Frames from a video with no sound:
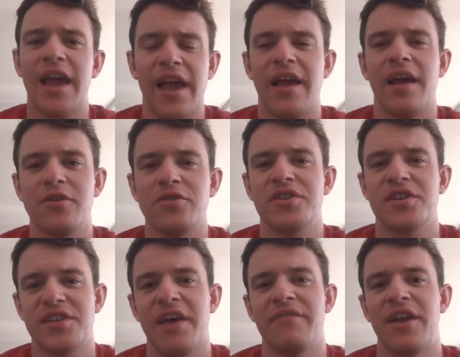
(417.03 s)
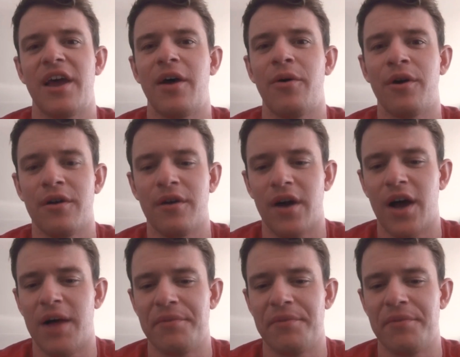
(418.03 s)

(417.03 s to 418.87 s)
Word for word: yeah, yeah. Usually it's half an hour.